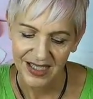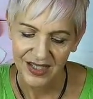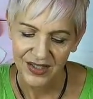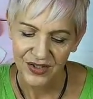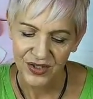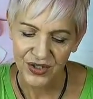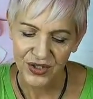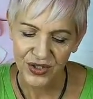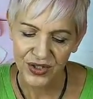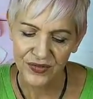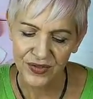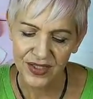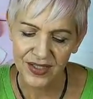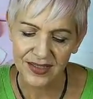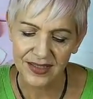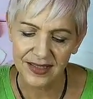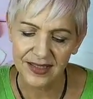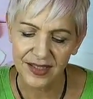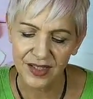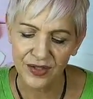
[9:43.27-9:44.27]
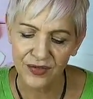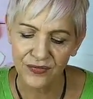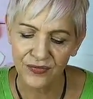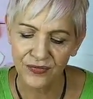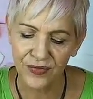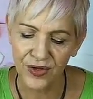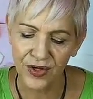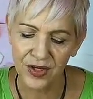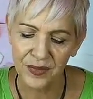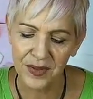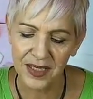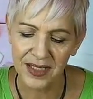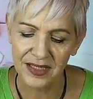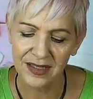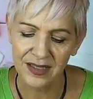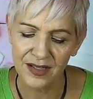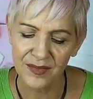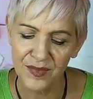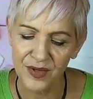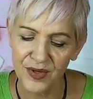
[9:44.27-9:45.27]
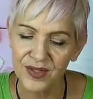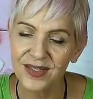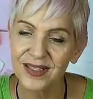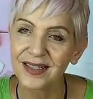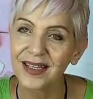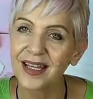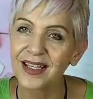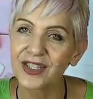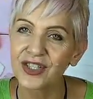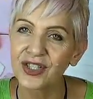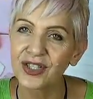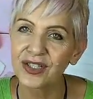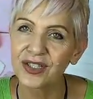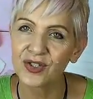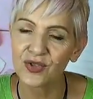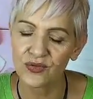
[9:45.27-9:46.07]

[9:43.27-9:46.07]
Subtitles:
The universe is confirming that the most luscious